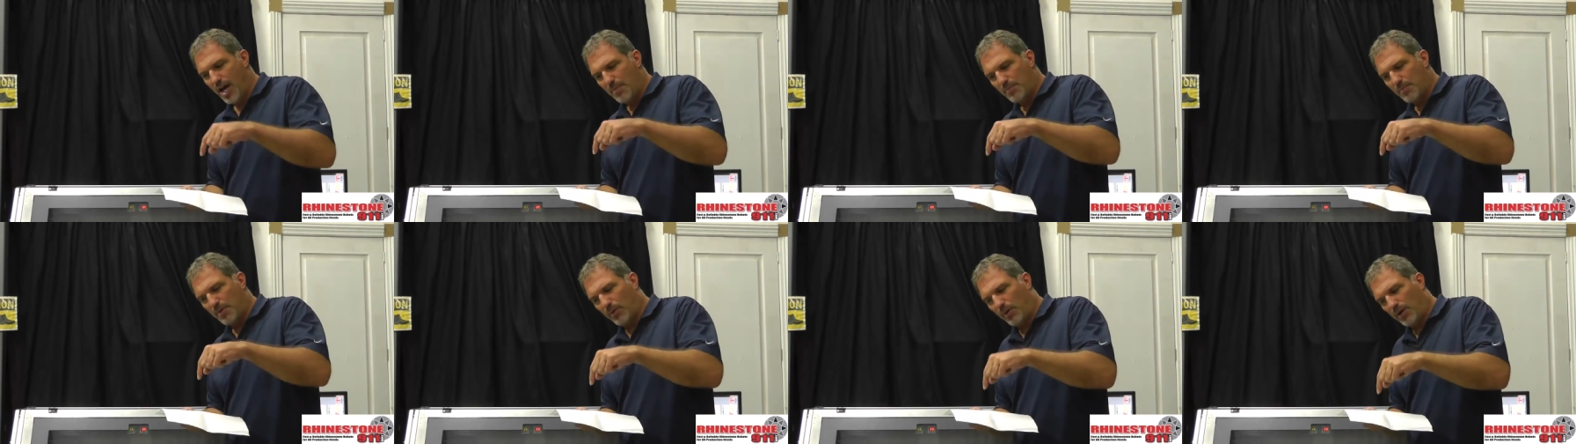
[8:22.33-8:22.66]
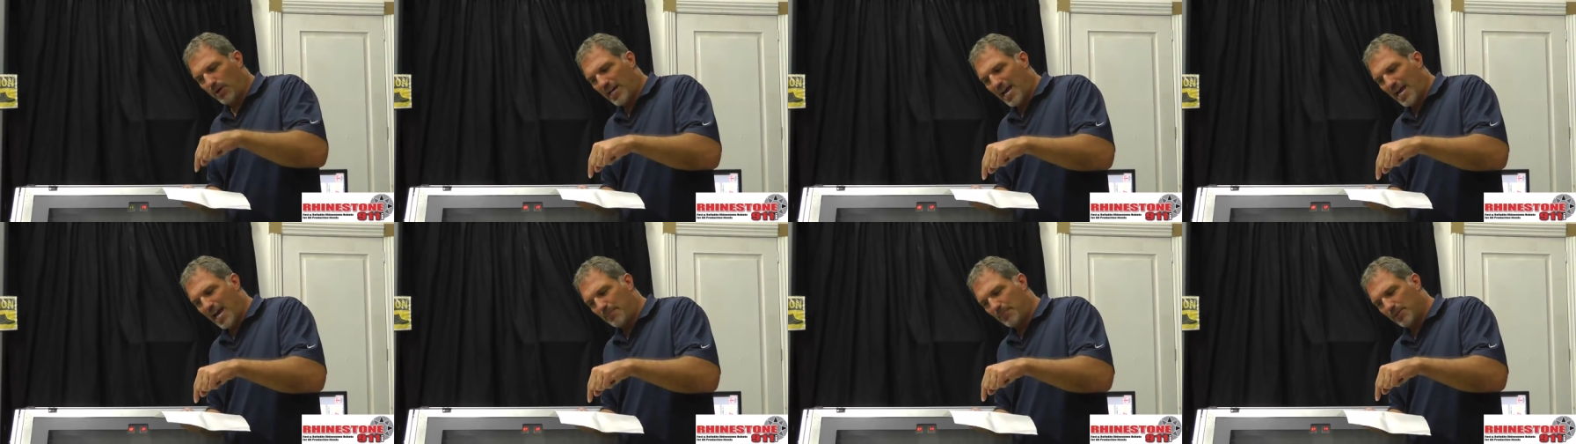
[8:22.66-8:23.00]
but
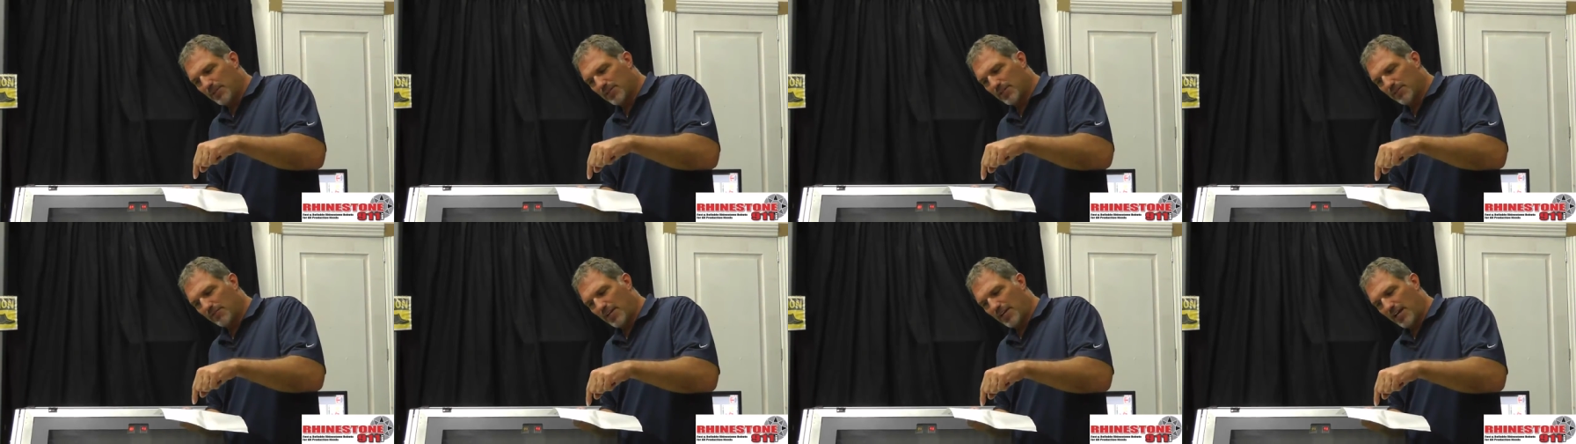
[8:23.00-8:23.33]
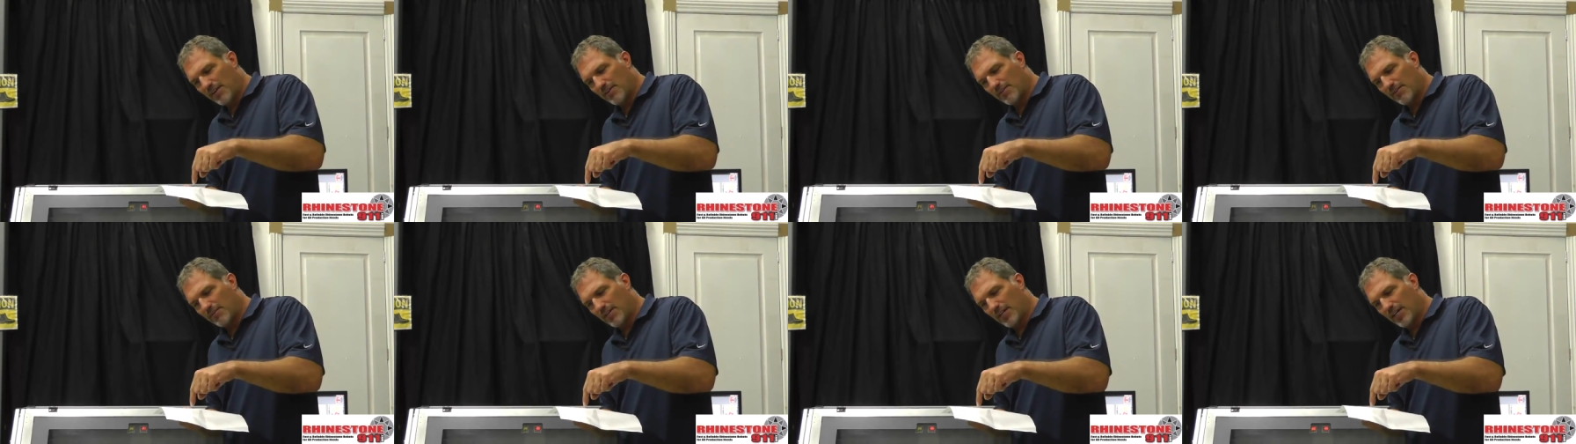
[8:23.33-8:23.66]
what happens if you
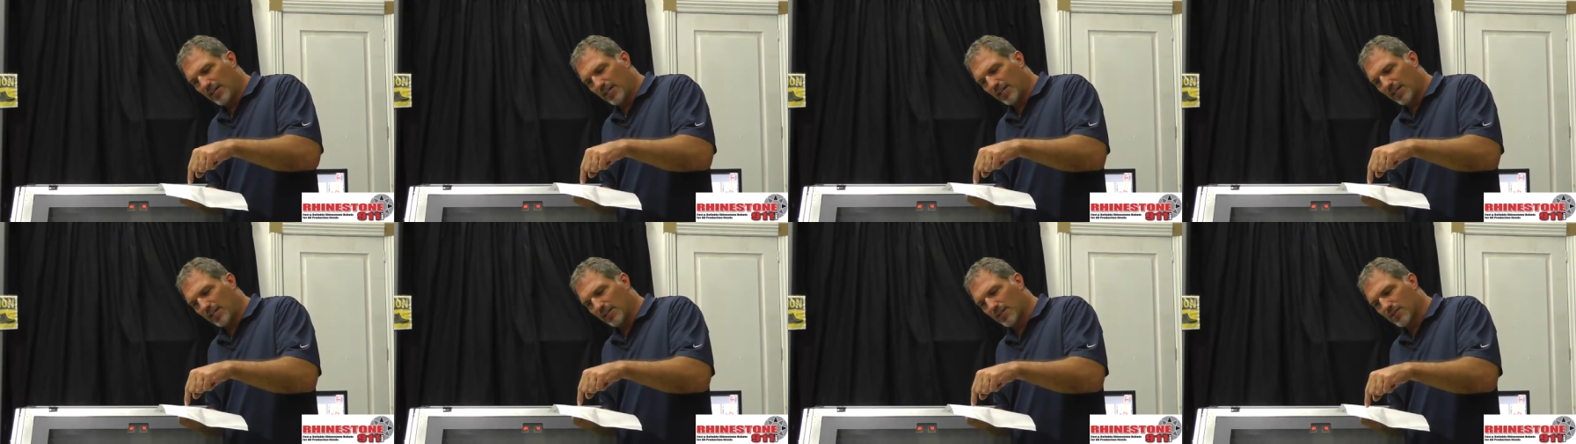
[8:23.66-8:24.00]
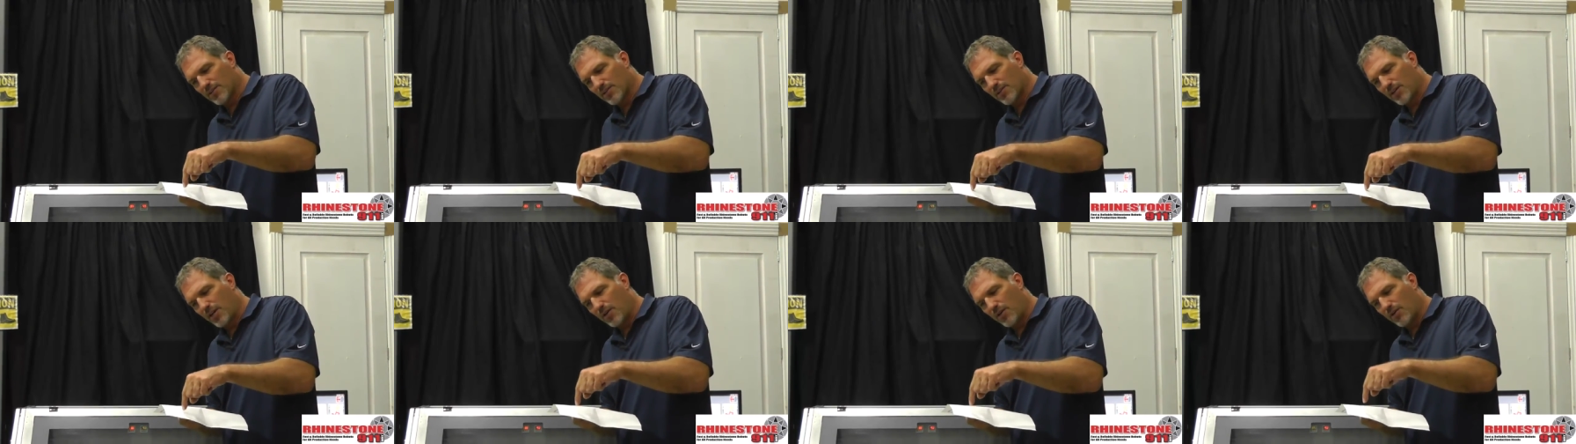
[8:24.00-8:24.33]
have a very little
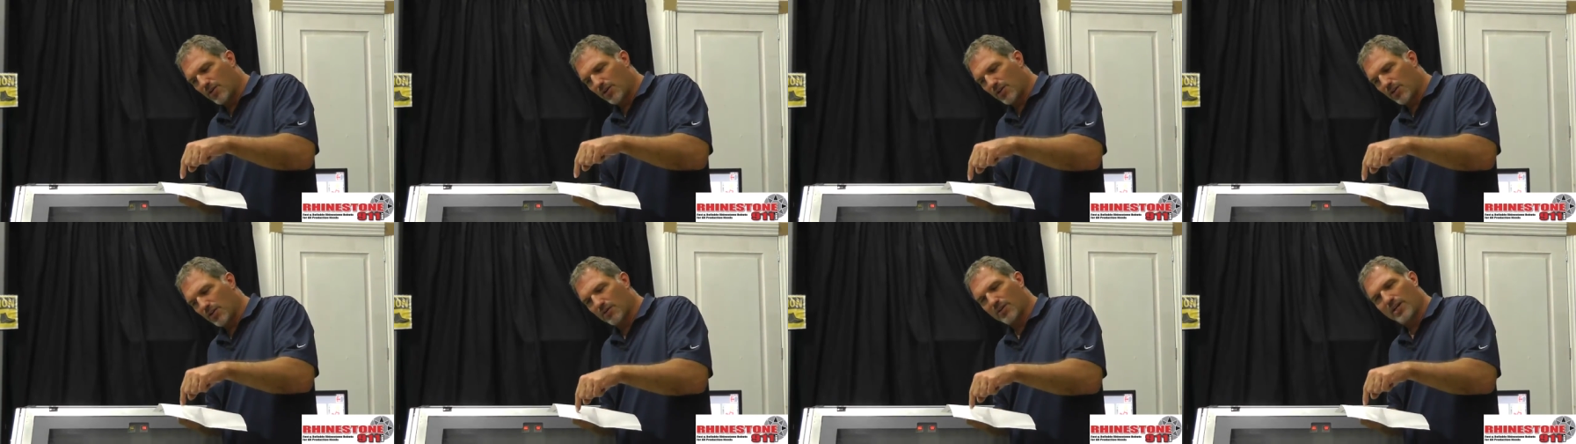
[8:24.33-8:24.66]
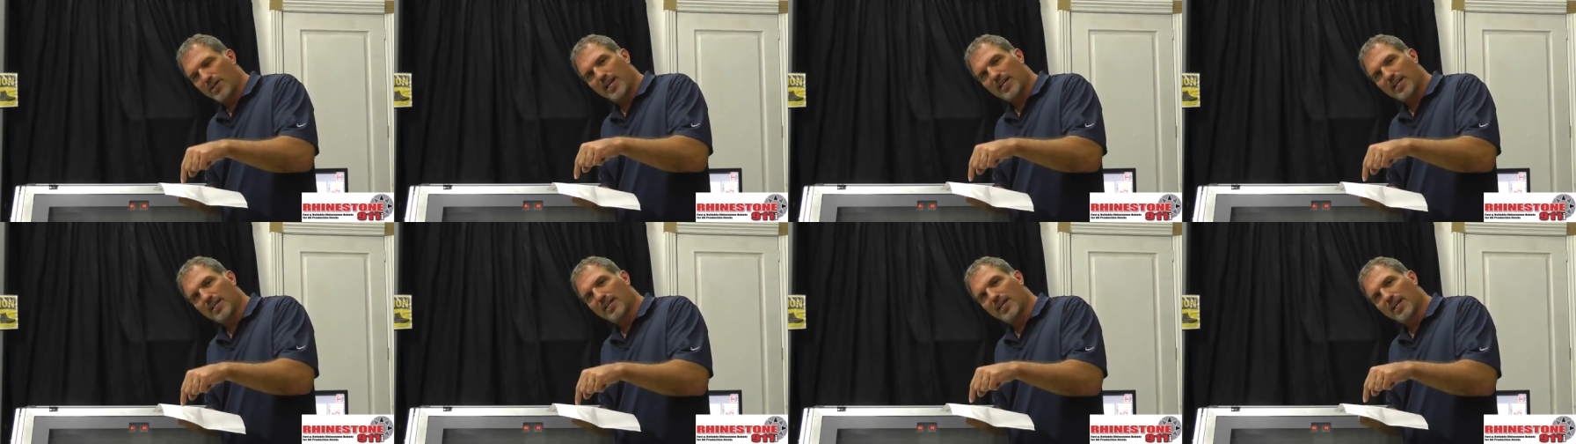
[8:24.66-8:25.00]
stone, you don't
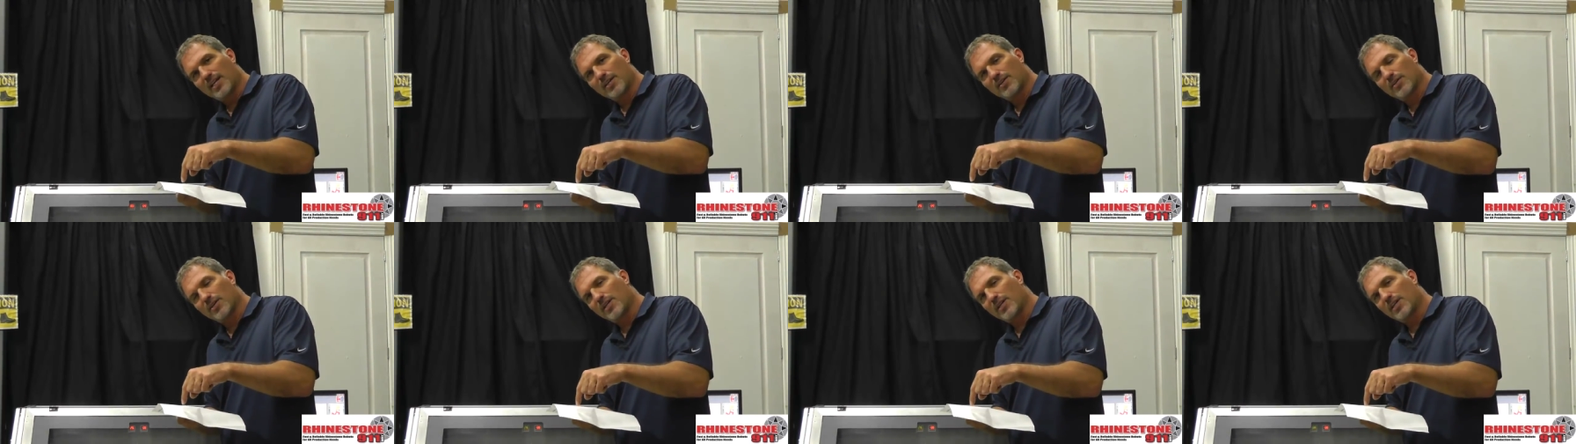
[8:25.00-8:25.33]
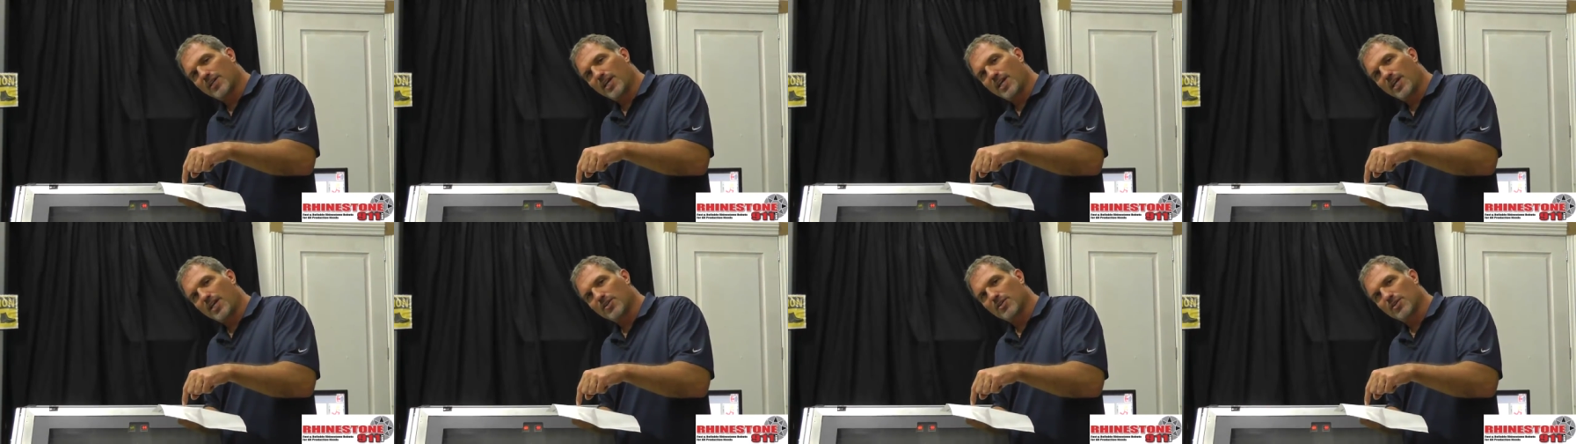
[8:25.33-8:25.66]
get good
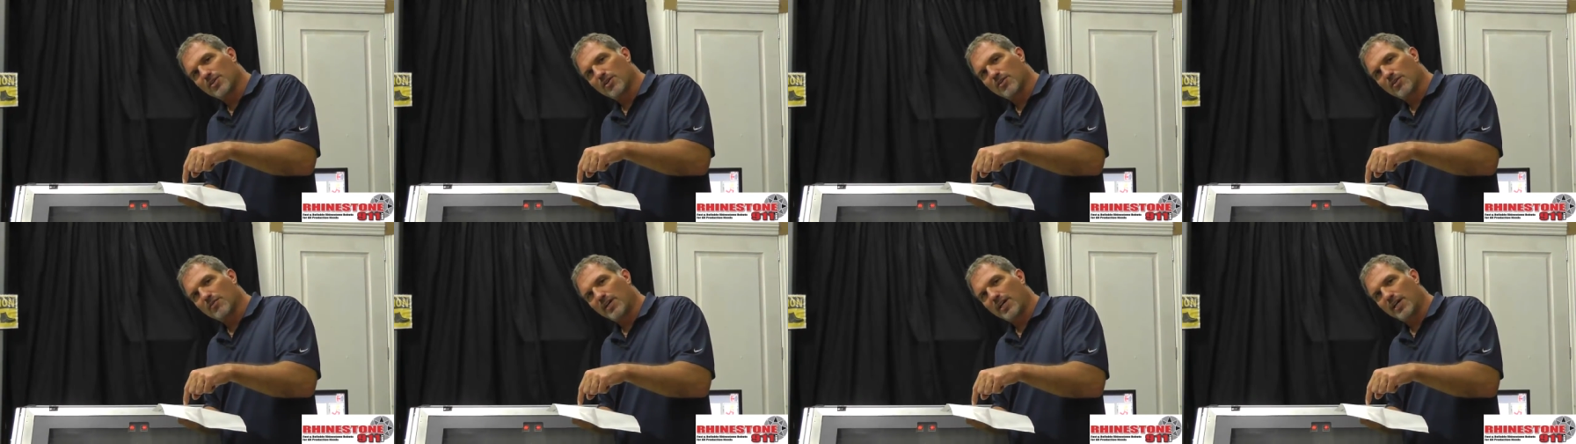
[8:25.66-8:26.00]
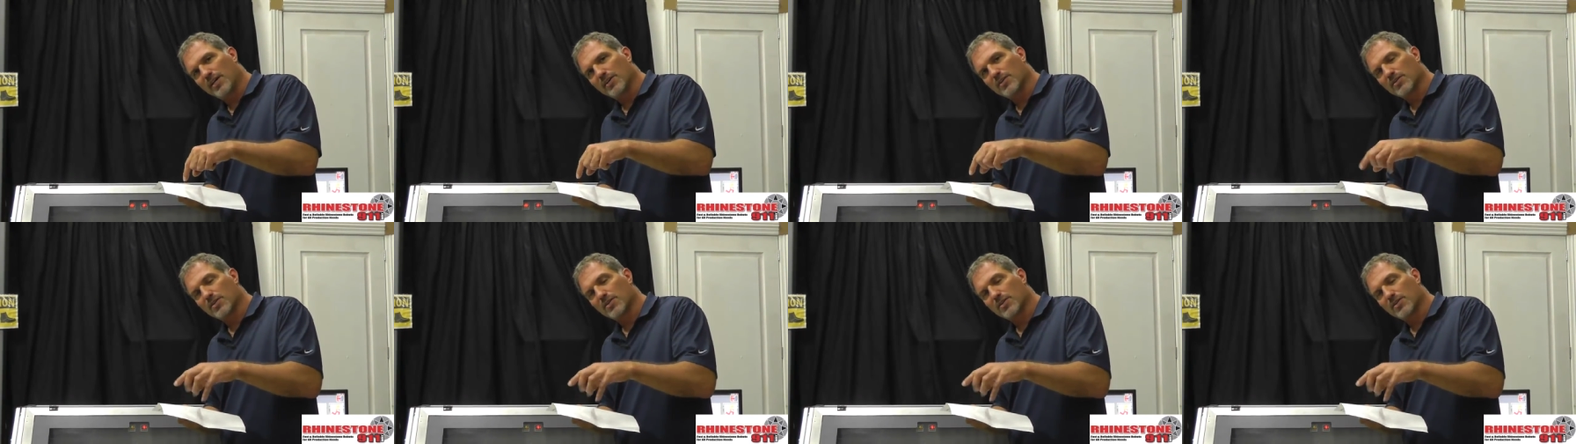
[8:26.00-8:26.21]
adhesion over here,